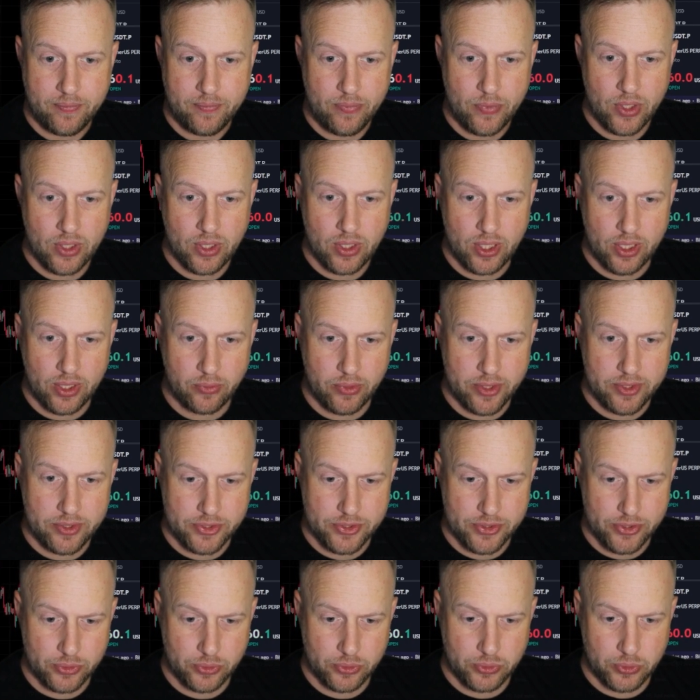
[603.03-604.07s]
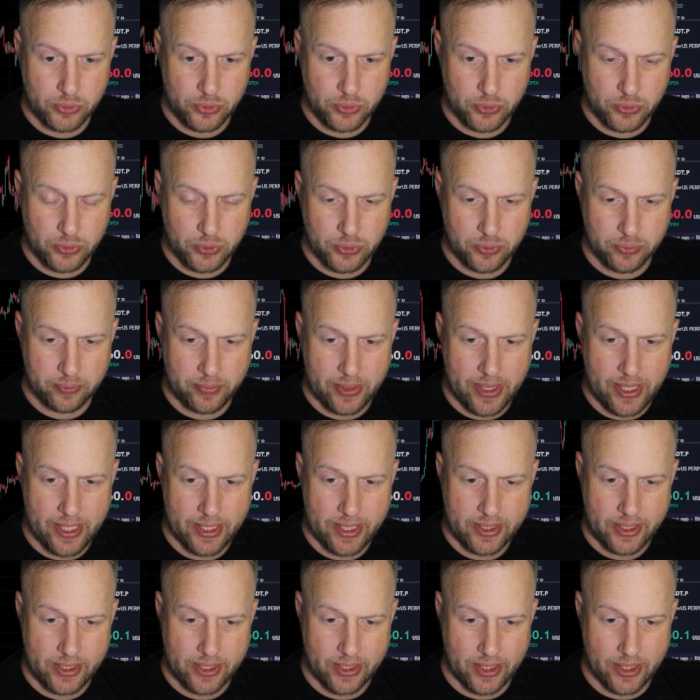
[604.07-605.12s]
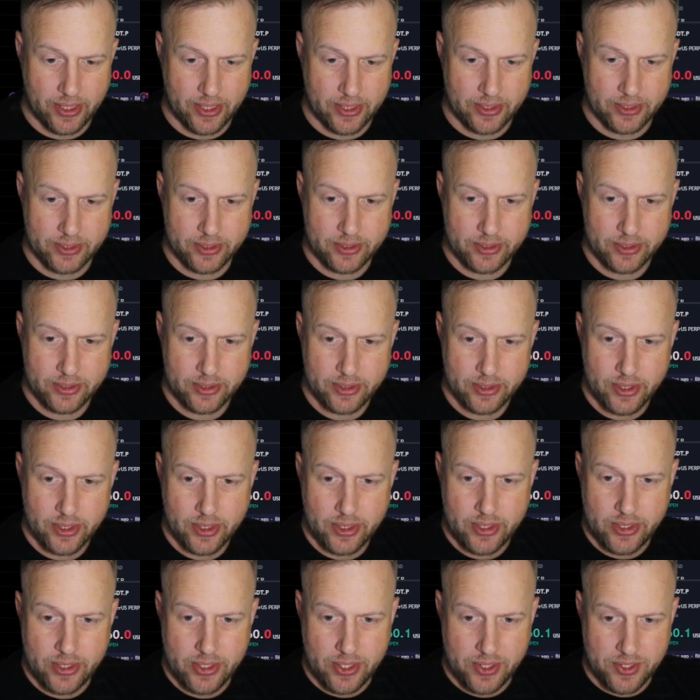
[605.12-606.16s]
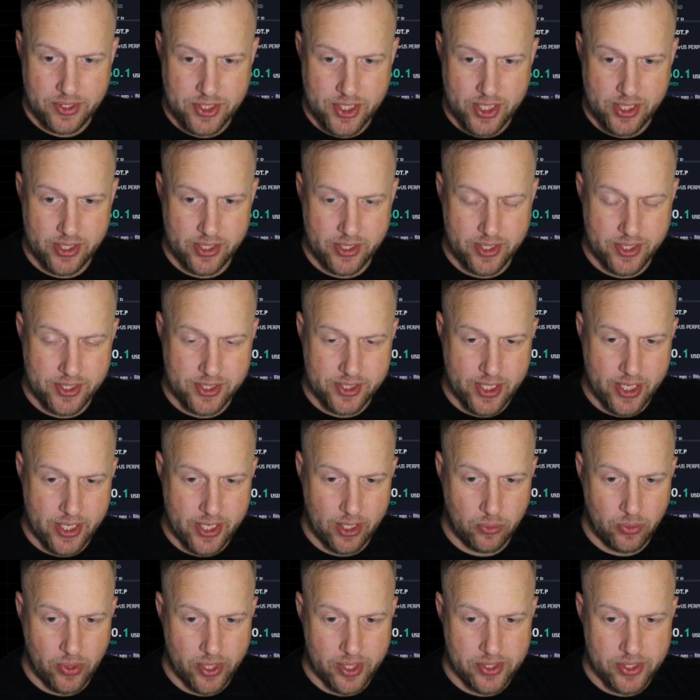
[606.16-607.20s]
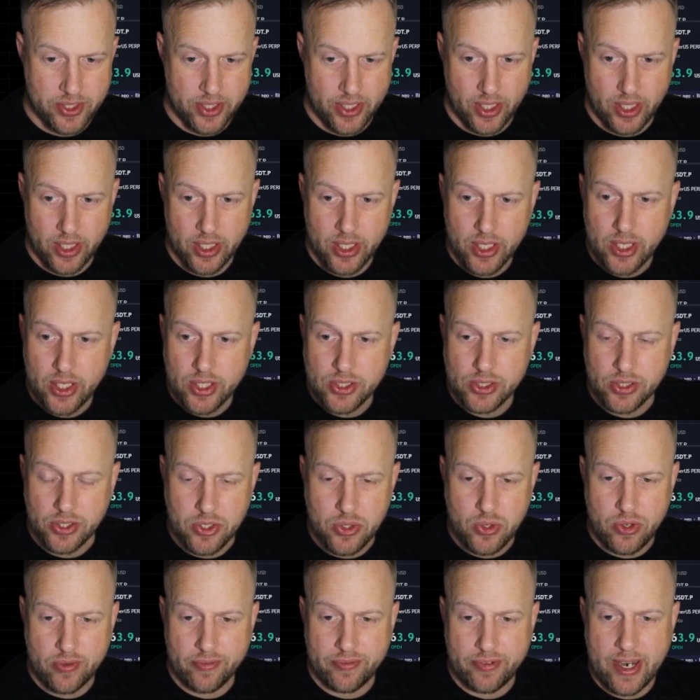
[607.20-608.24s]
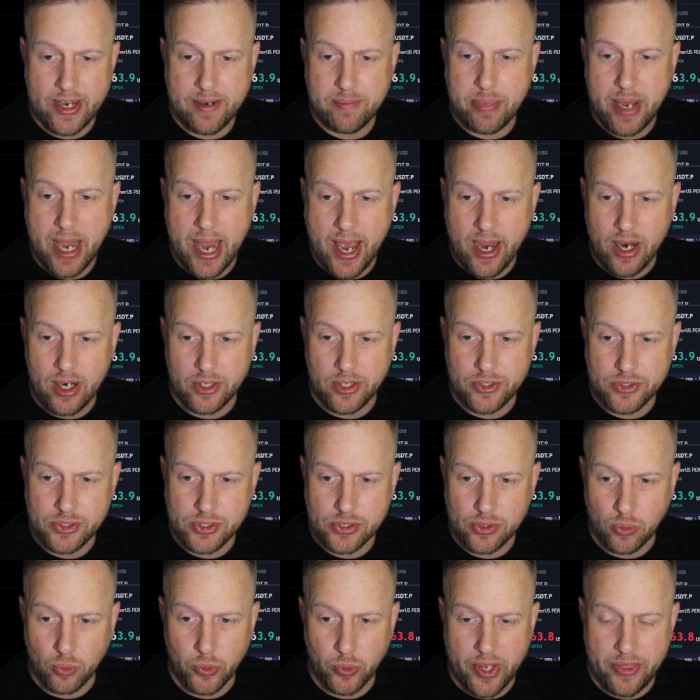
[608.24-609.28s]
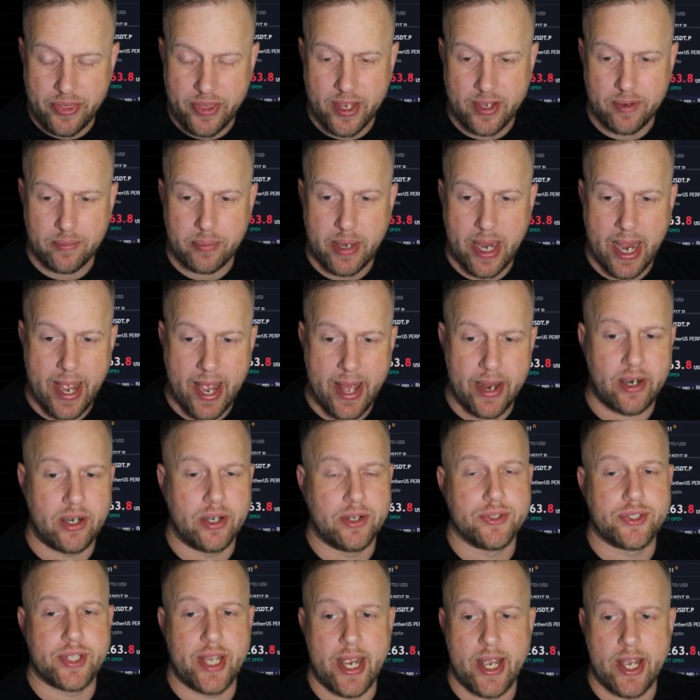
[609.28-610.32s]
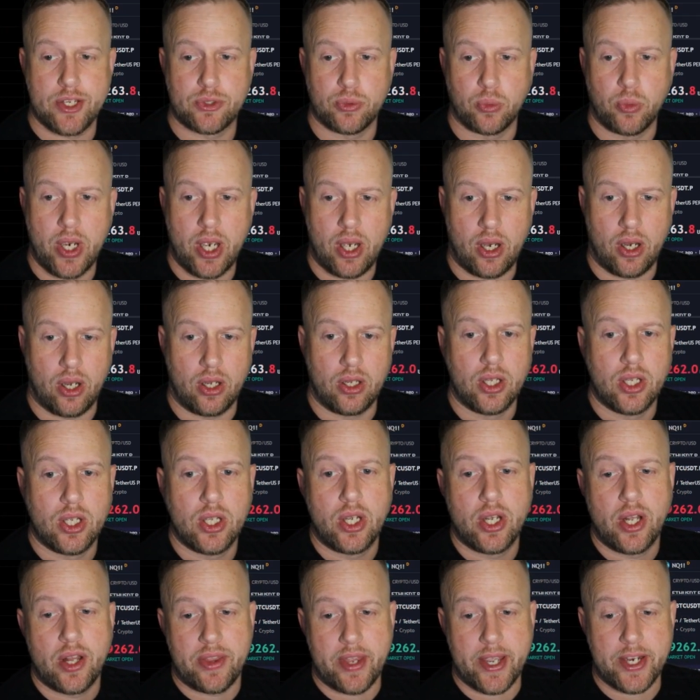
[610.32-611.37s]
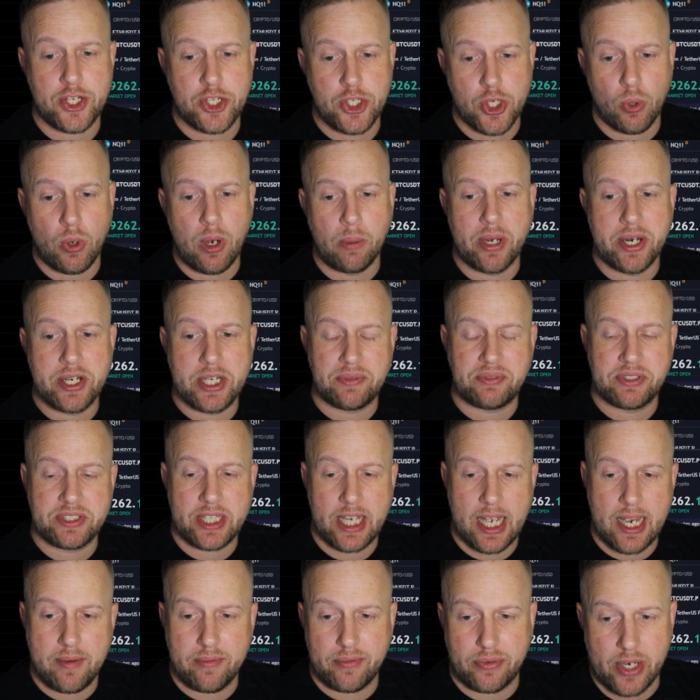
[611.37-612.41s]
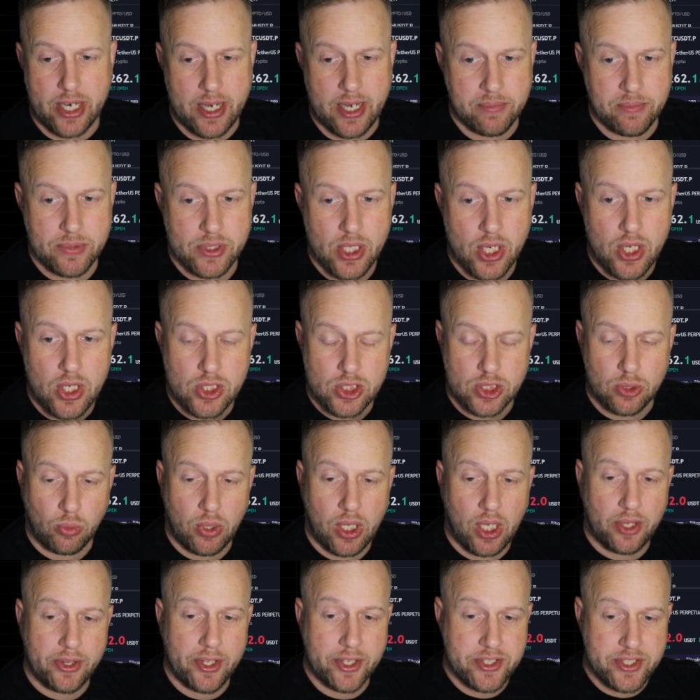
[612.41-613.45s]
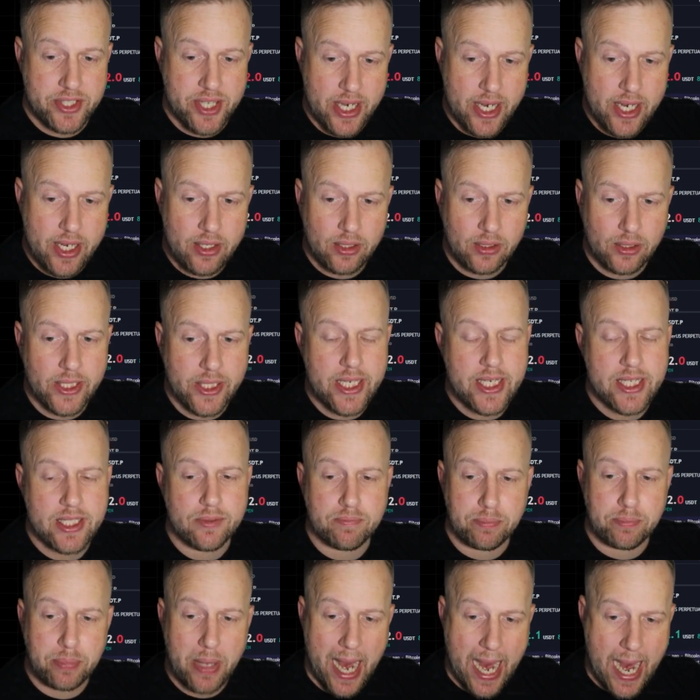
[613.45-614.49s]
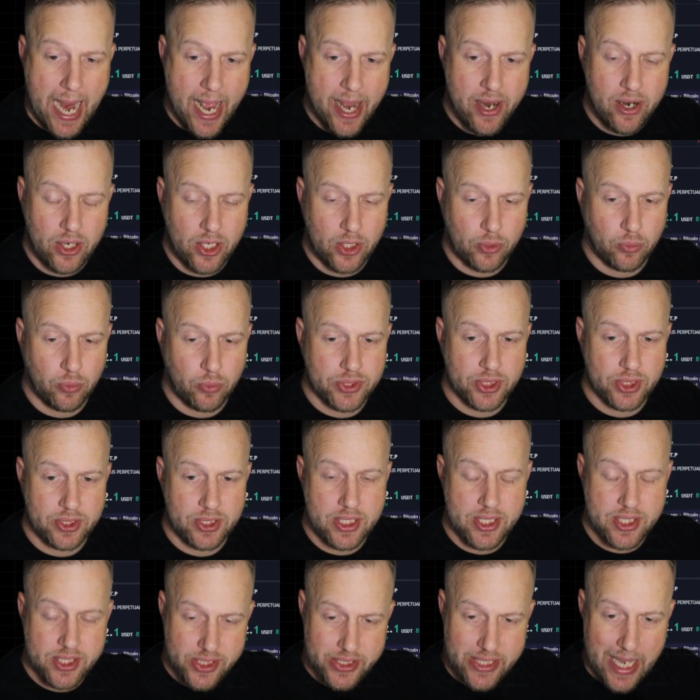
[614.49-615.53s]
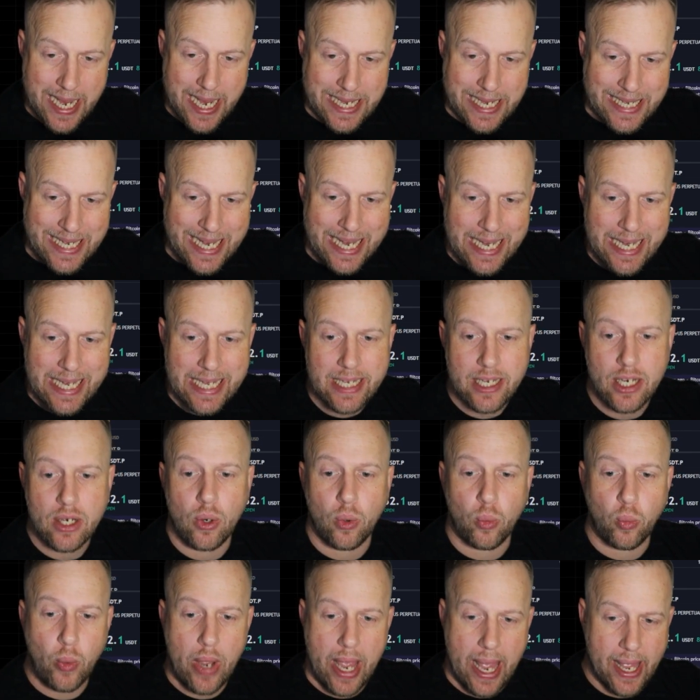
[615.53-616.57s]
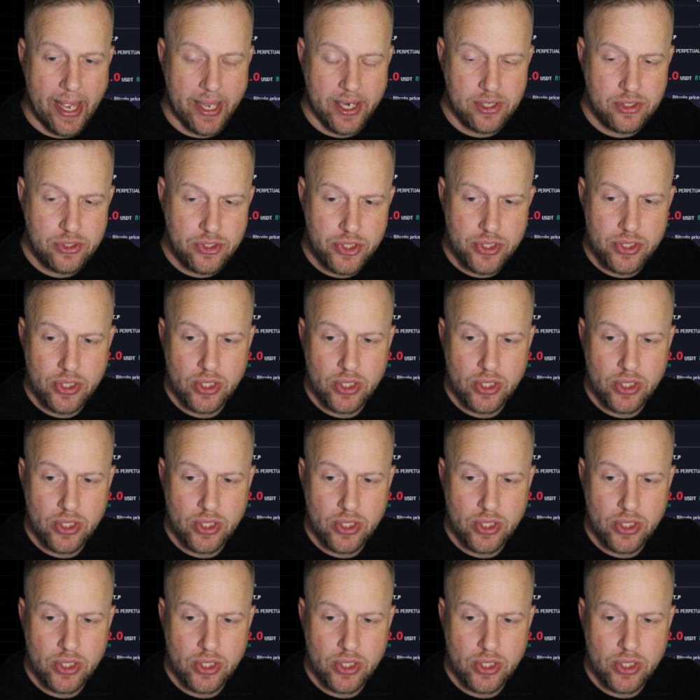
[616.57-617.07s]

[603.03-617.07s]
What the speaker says: and we zoom back in, you can see the descending wedge here. So you can find patterns within patterns as well. They show up on different time frames. So while the daily pattern was a descending wedge,